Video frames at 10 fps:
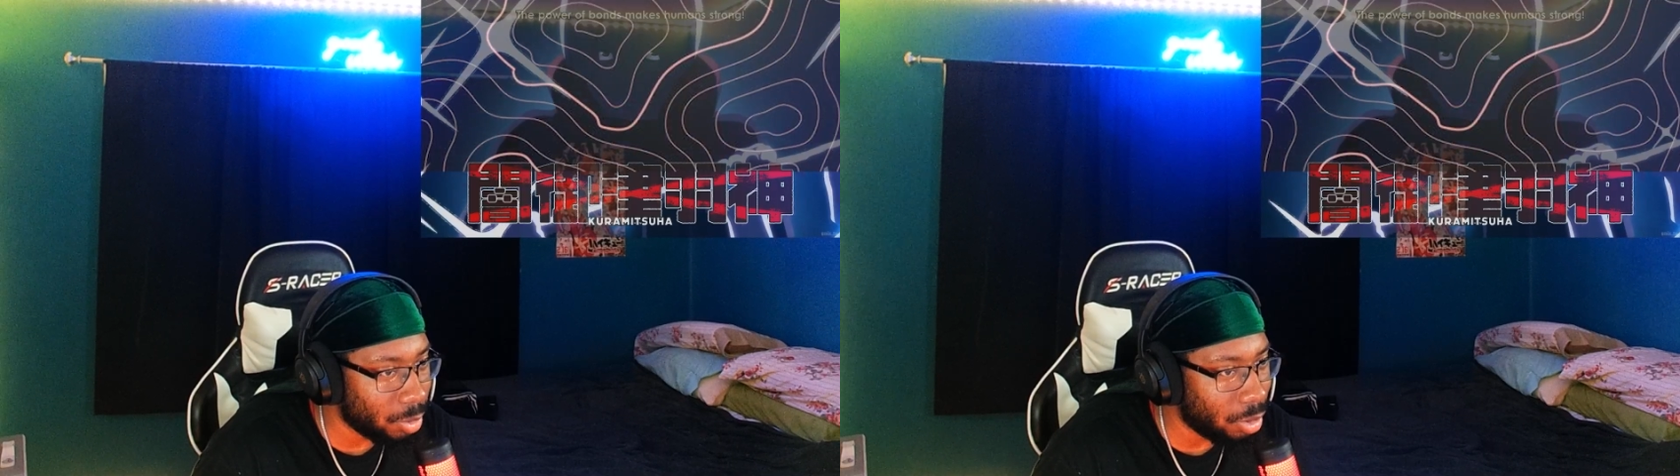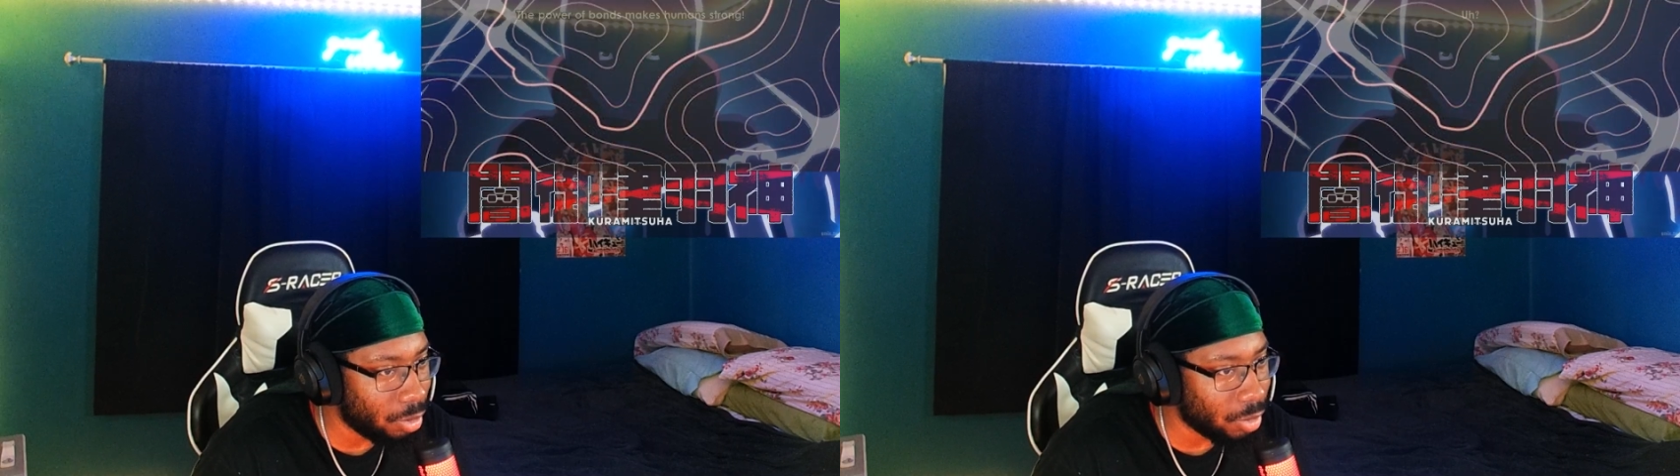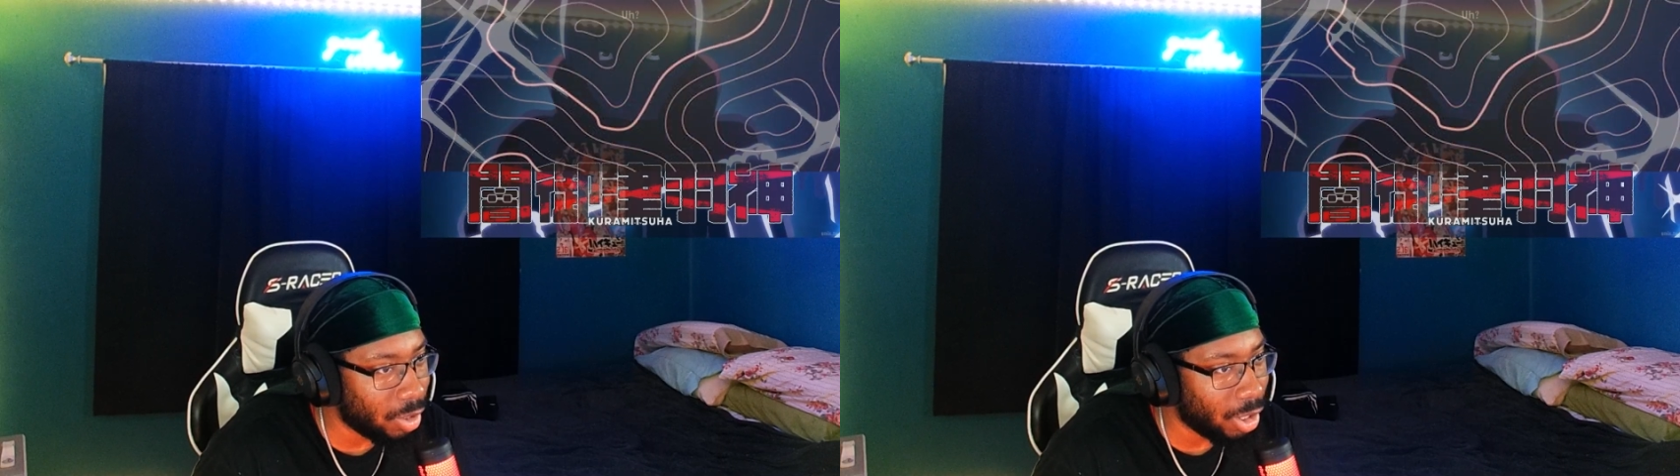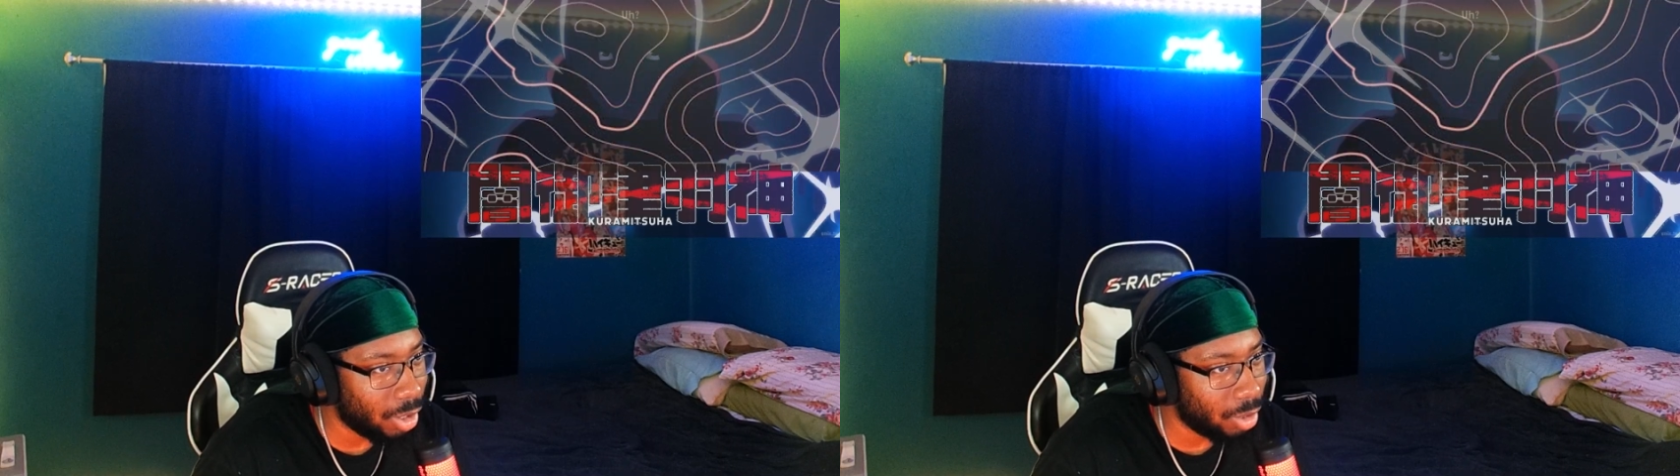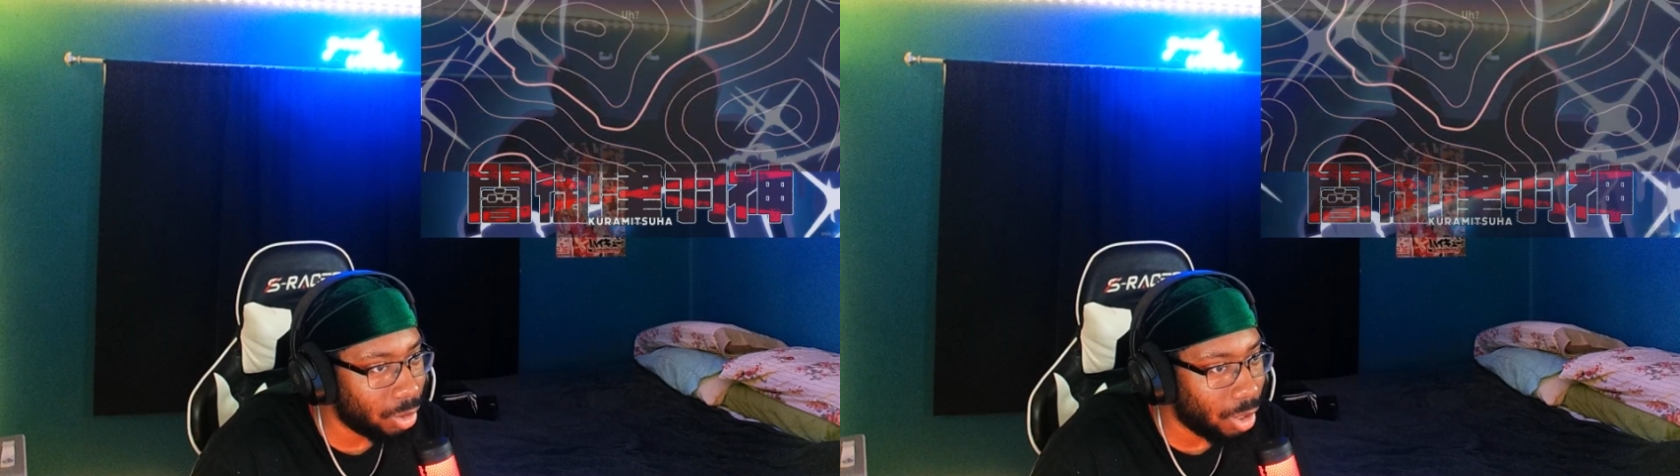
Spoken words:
strong, okay?